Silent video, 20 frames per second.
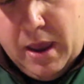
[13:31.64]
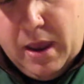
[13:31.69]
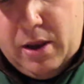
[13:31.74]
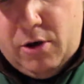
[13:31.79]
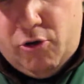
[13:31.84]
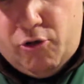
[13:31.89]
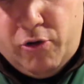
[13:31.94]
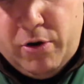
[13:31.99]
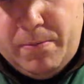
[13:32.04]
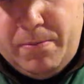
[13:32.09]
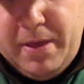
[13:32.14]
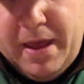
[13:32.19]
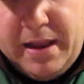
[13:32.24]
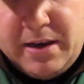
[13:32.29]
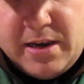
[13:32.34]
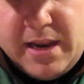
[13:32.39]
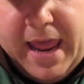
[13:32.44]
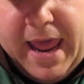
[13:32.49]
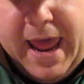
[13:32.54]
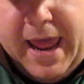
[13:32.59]
and trim
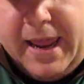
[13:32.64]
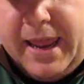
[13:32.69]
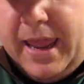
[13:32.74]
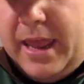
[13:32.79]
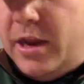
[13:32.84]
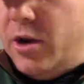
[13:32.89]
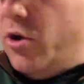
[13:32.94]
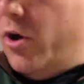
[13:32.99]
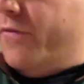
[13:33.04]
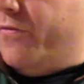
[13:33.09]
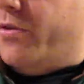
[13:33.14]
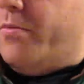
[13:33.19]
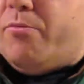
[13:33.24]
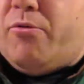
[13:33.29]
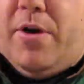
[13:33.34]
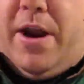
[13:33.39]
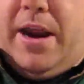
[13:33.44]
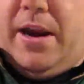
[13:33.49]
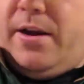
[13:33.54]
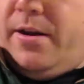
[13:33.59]
that tag end off the
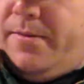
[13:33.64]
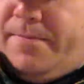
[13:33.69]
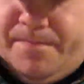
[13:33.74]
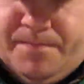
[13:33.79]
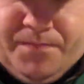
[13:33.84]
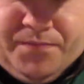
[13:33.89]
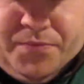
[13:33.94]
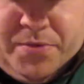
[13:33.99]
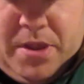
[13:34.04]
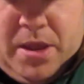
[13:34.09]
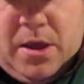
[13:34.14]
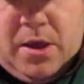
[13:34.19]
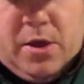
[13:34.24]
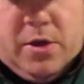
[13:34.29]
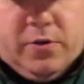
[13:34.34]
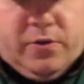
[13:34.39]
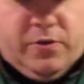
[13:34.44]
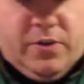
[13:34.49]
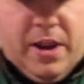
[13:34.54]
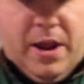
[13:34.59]
braid.
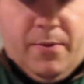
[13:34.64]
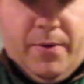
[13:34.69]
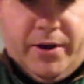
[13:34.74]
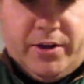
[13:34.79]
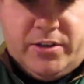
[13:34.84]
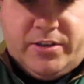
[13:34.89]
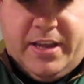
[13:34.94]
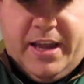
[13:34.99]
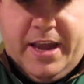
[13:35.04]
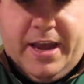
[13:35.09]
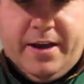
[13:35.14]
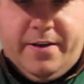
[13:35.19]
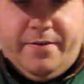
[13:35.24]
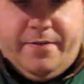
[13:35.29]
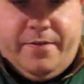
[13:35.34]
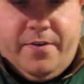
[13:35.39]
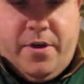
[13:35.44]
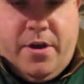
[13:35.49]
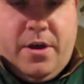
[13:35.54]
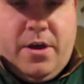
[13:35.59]
So now I just
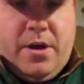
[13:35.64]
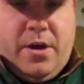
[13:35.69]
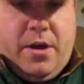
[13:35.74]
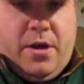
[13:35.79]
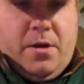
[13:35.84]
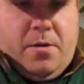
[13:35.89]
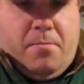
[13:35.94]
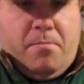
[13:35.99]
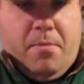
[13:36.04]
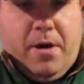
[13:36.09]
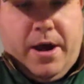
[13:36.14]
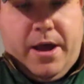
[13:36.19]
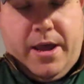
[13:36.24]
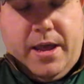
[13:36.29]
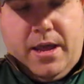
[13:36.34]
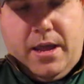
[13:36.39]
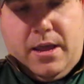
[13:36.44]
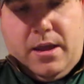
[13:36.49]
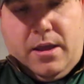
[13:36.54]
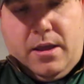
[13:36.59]
have
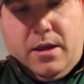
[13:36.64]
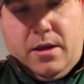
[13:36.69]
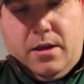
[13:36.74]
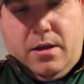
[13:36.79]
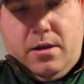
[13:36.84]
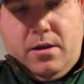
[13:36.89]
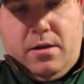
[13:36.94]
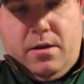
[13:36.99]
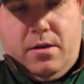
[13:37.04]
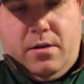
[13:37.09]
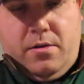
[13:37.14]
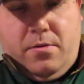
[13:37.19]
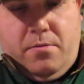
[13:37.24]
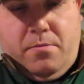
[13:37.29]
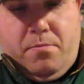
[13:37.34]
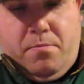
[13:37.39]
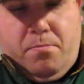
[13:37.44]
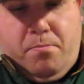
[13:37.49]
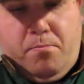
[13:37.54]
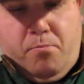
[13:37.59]
my
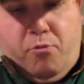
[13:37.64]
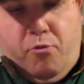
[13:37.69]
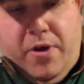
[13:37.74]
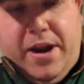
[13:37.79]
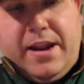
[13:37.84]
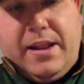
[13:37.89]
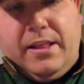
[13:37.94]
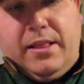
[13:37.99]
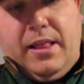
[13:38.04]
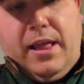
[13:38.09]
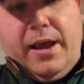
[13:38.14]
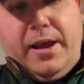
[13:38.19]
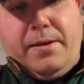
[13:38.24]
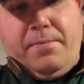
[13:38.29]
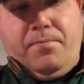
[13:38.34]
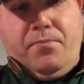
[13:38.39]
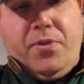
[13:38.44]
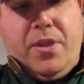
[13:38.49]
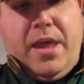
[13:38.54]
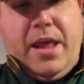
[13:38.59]
braided
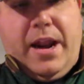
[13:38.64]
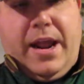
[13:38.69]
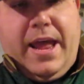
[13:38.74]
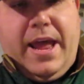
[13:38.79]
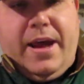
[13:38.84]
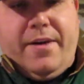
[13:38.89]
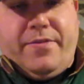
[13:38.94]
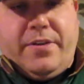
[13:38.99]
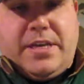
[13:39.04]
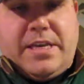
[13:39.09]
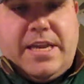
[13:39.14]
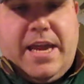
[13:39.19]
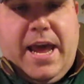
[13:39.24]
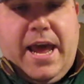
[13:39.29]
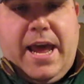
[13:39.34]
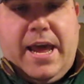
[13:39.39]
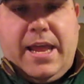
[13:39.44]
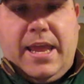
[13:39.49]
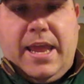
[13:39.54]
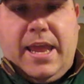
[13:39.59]
line, and I have a
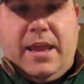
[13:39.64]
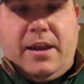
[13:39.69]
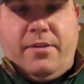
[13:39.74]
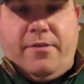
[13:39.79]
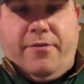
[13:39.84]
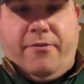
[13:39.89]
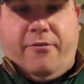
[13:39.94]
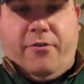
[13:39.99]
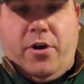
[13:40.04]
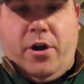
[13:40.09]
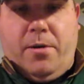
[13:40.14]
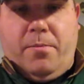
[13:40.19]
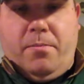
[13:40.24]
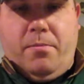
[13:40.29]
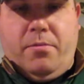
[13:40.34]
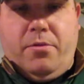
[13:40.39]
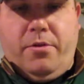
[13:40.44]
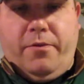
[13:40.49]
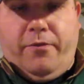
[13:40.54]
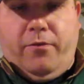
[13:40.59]
tag end
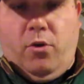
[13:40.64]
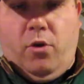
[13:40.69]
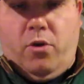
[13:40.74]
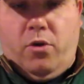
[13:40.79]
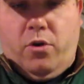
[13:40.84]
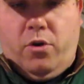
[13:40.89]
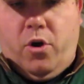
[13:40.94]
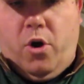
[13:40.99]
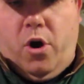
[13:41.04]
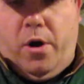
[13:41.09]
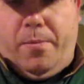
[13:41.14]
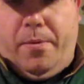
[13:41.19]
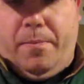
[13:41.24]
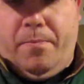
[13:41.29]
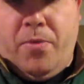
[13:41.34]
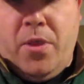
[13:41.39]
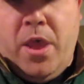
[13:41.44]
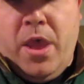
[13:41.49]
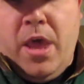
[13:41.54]
from the fluorocarbon.